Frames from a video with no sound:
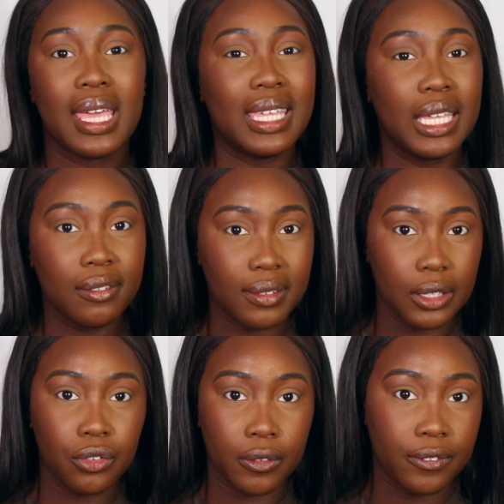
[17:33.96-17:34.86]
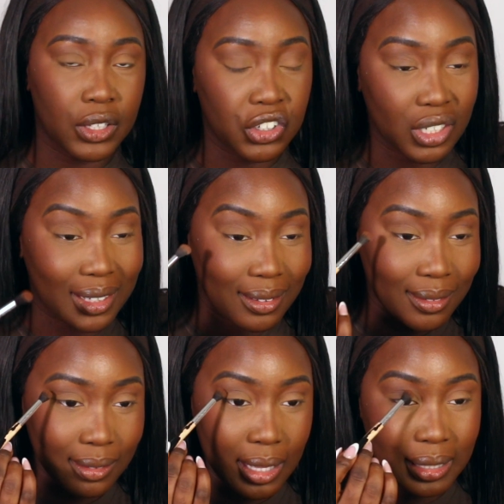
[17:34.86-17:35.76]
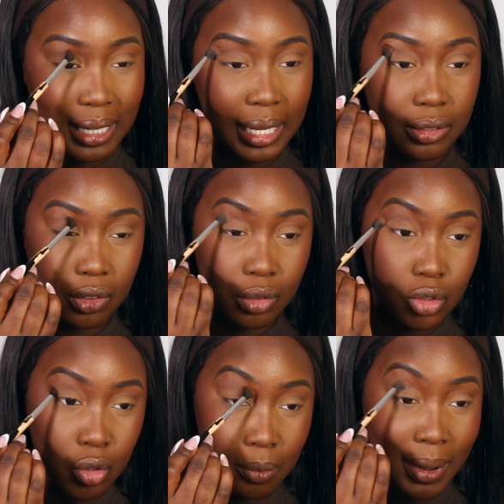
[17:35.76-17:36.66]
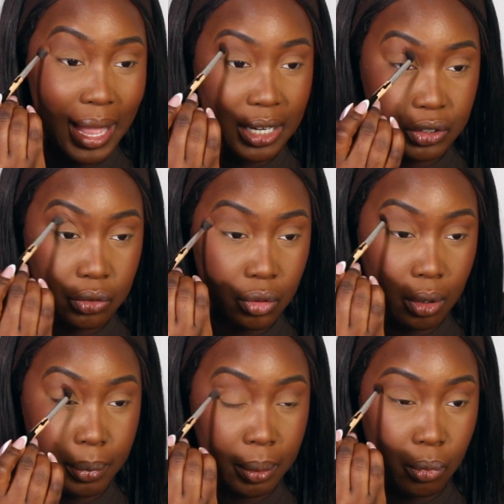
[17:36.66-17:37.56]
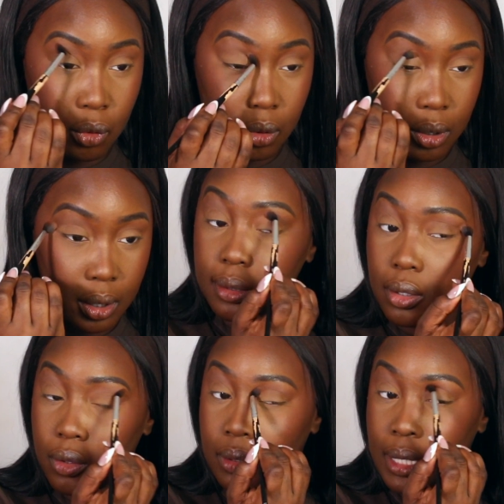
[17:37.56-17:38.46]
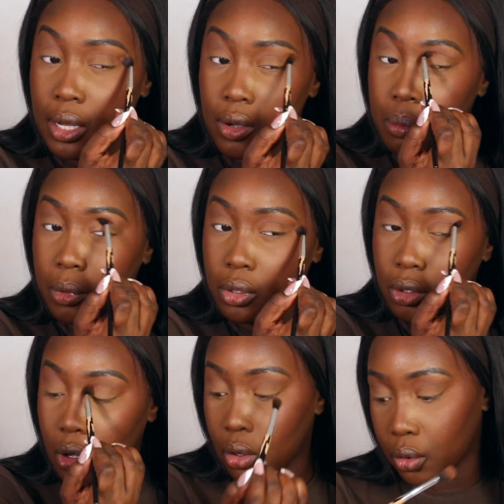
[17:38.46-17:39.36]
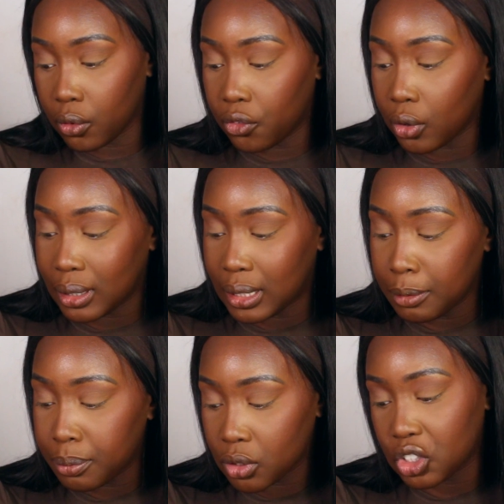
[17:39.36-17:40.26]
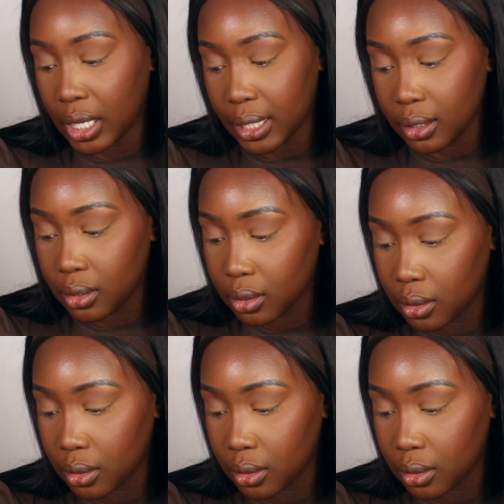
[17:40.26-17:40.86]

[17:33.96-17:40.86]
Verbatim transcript: It gives different finishes and I like to control my eyeshadow a bit more. So now I'm gonna go for a deeper shade.